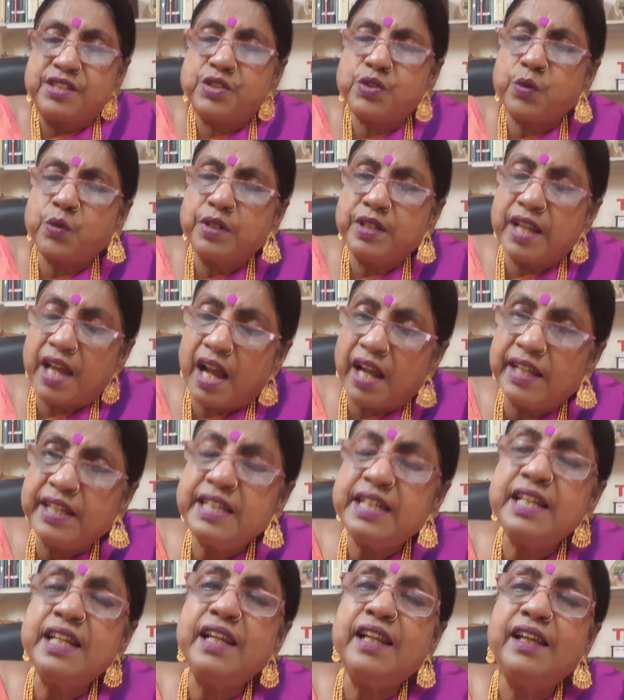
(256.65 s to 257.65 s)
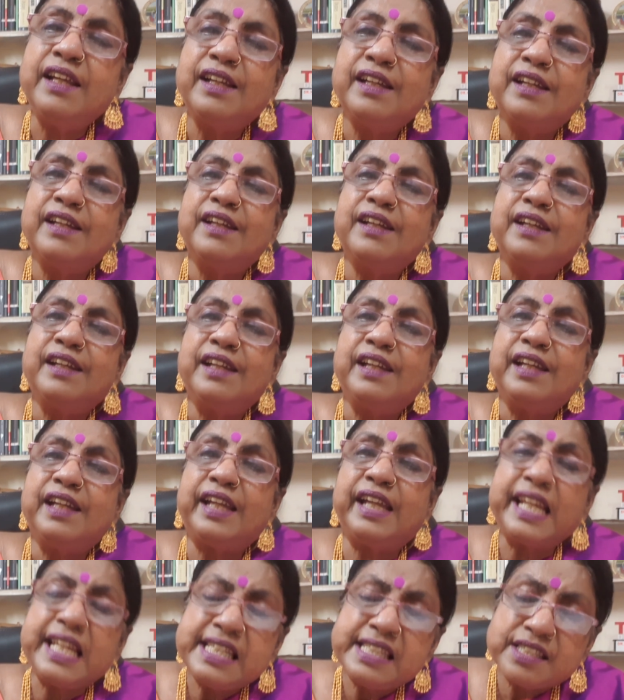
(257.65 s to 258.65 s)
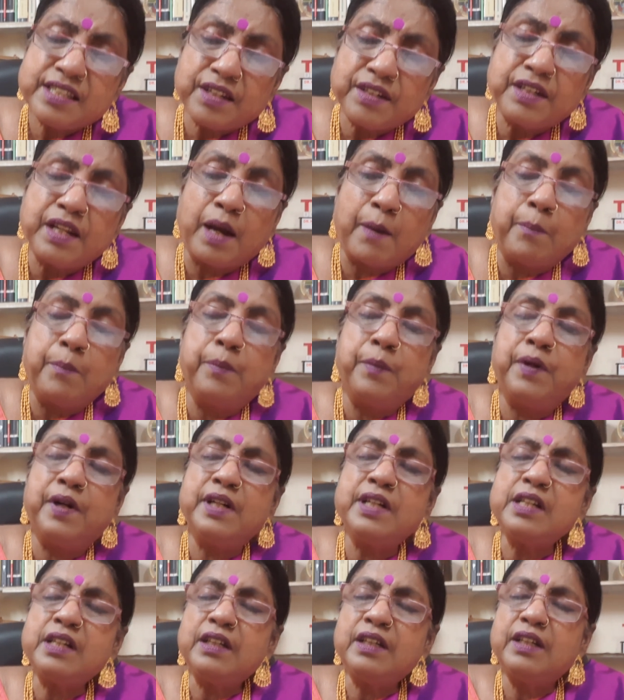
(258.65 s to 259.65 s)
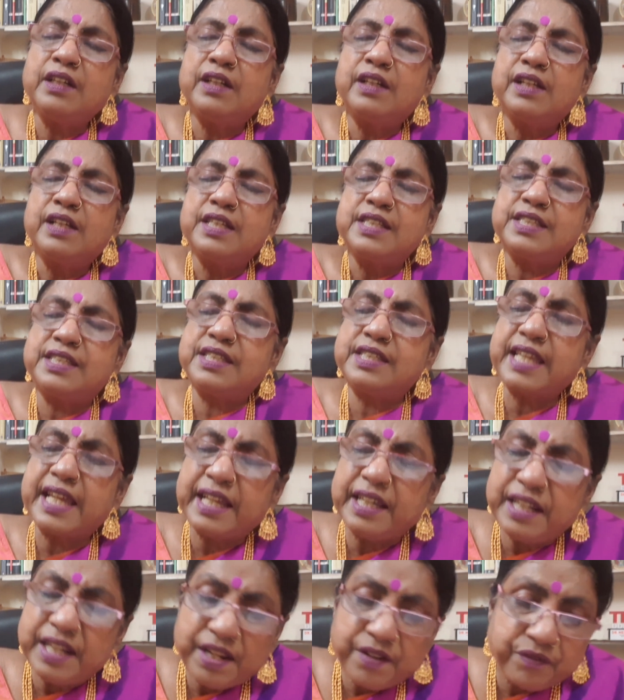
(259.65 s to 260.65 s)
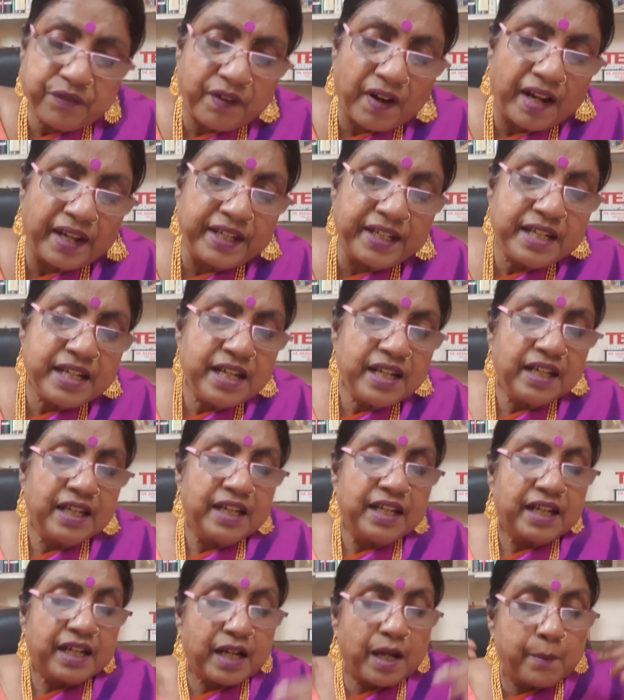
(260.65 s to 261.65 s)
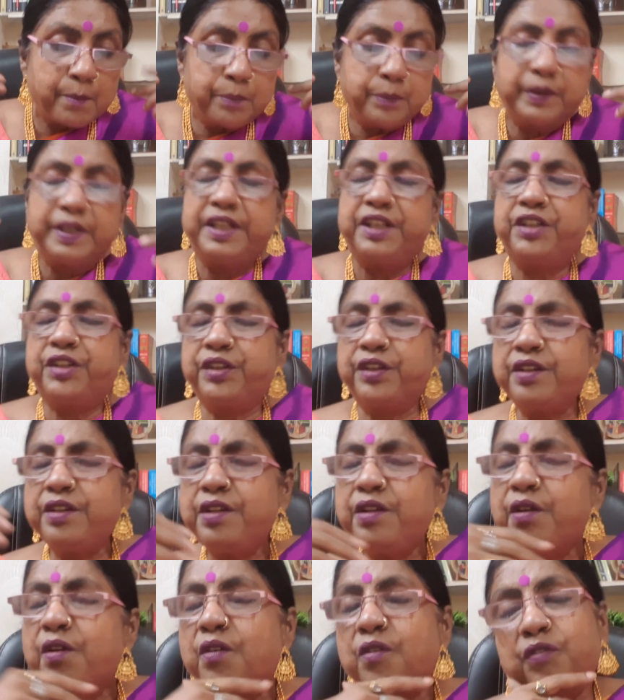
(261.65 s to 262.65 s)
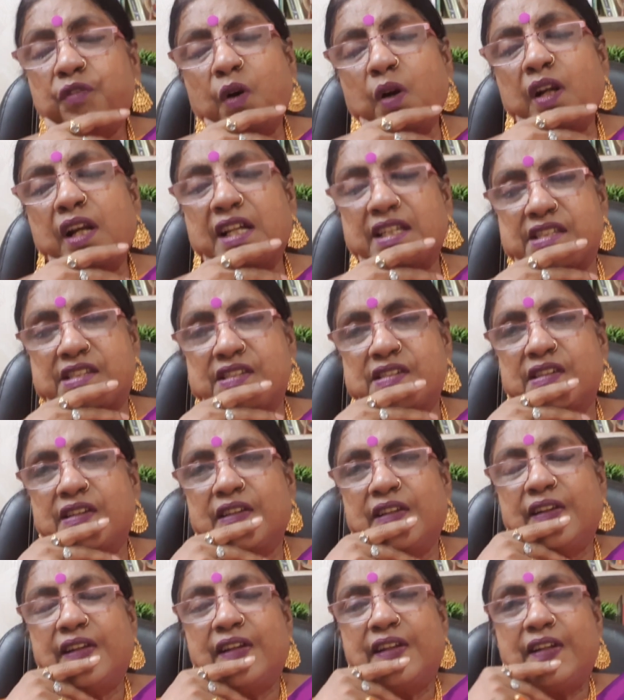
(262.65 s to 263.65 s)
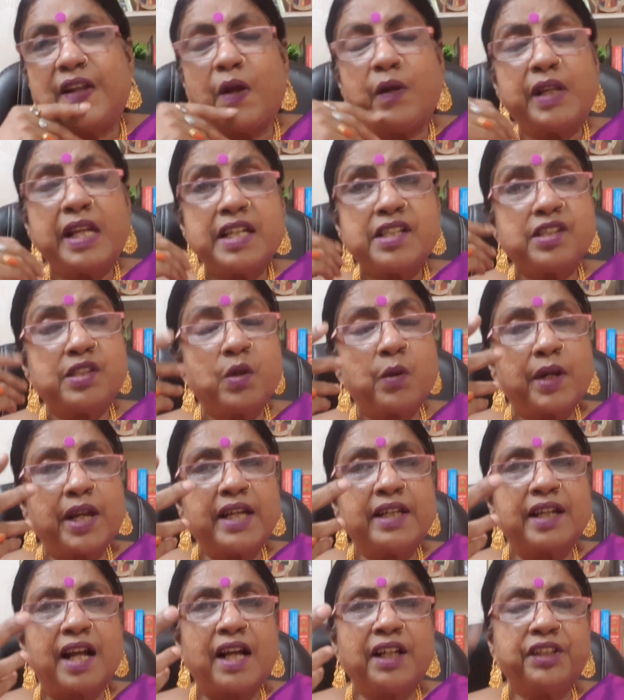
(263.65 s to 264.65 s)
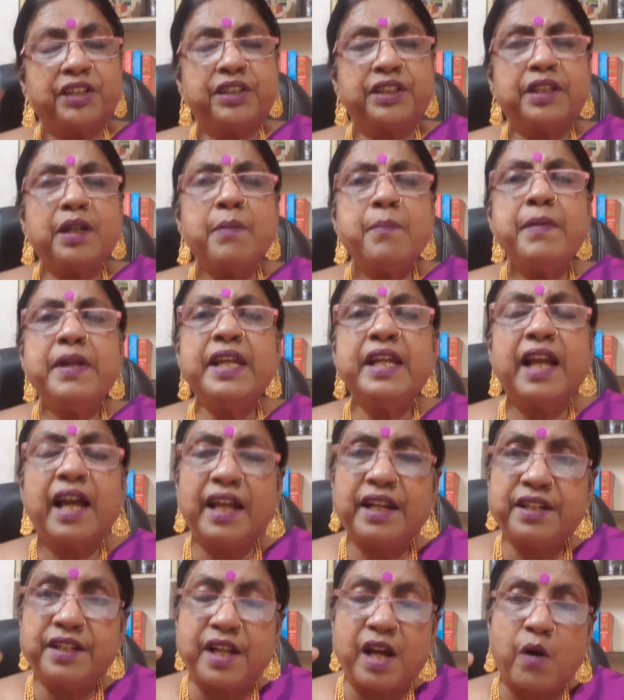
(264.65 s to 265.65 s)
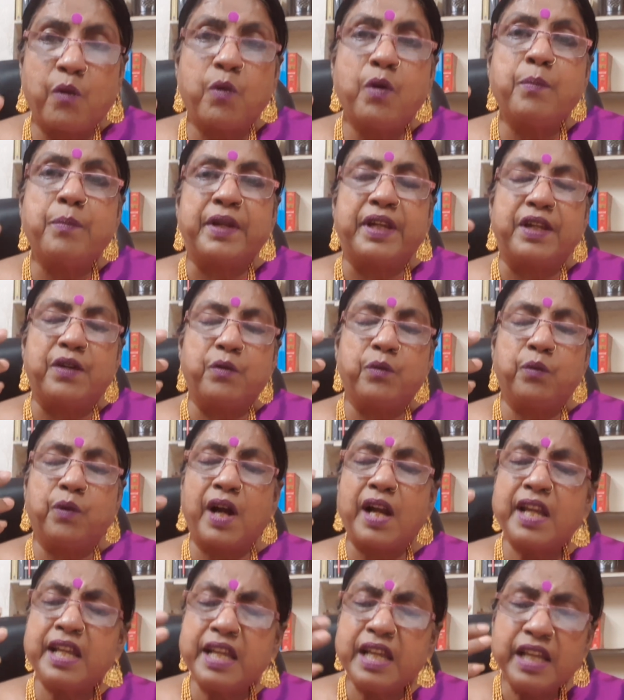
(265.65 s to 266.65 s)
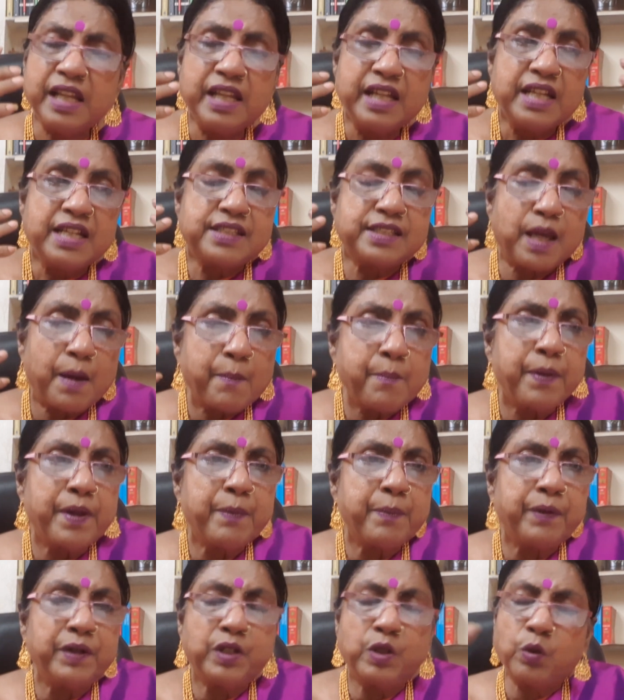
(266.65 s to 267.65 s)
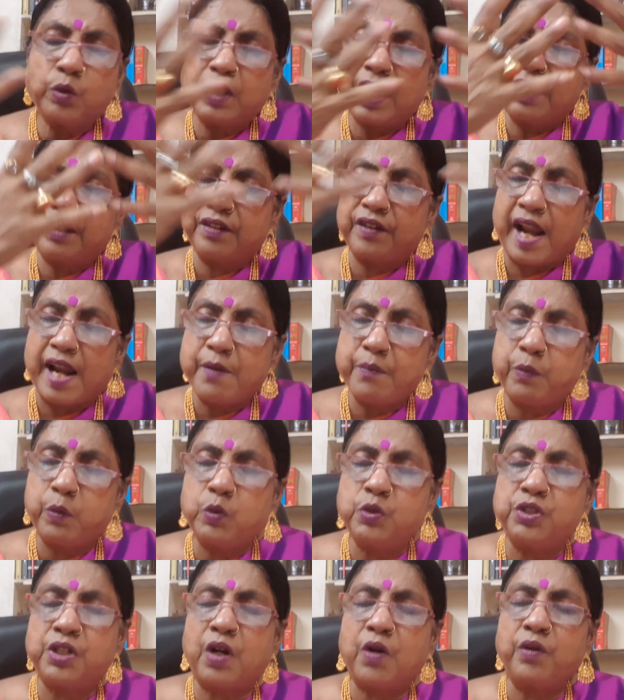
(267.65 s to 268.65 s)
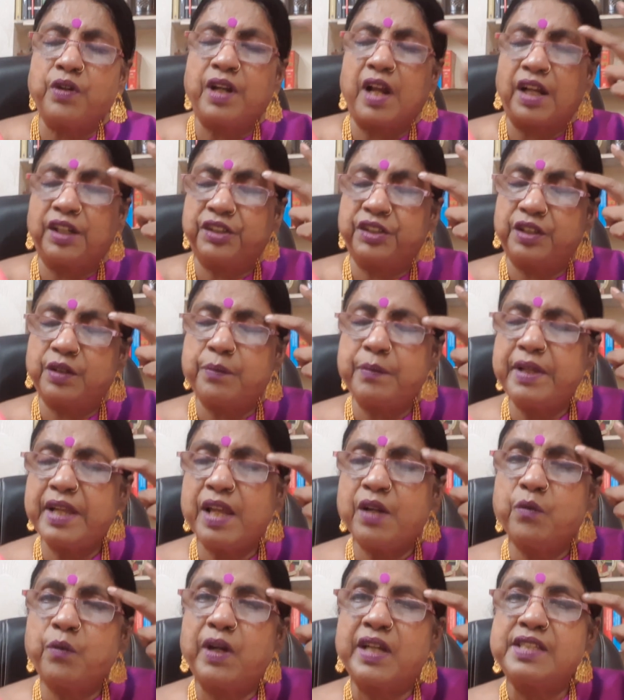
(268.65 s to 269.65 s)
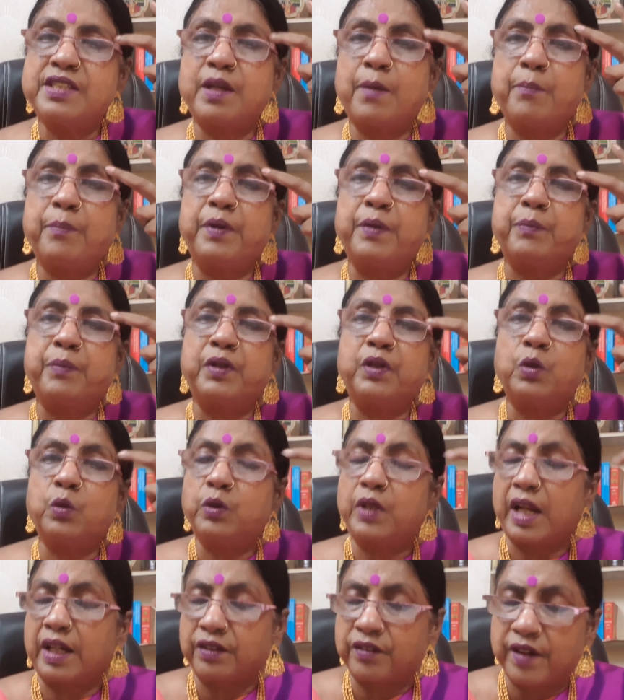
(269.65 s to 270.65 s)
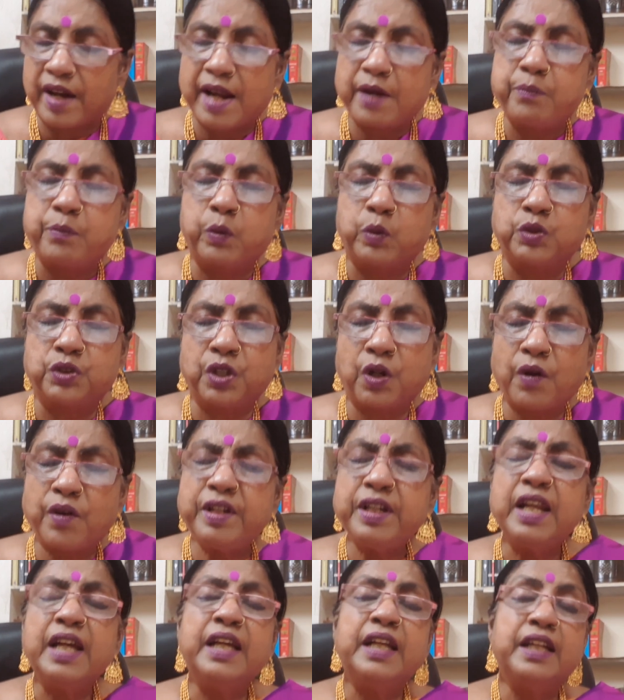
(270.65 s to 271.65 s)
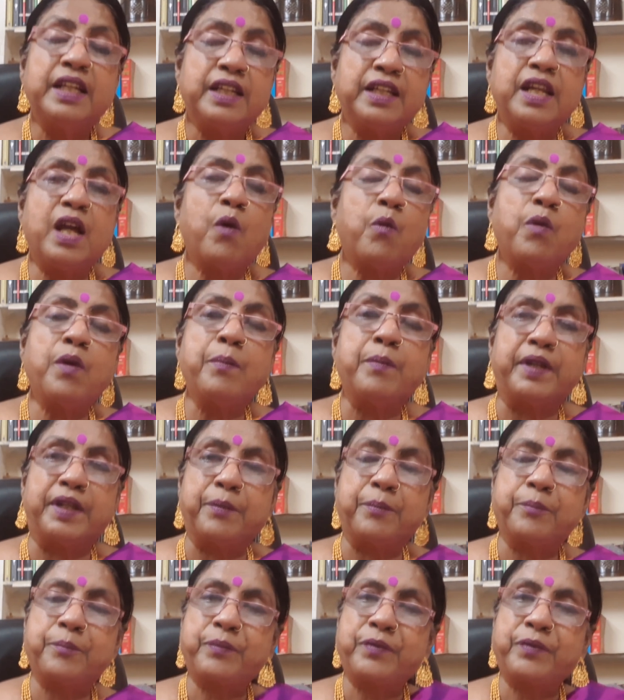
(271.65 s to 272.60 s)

So 9 is a number signifying completion for us. Now let's look at Ashtami and Navami. Why some people do that grand puja on Ashtami and why some people do that grand puja on Navami.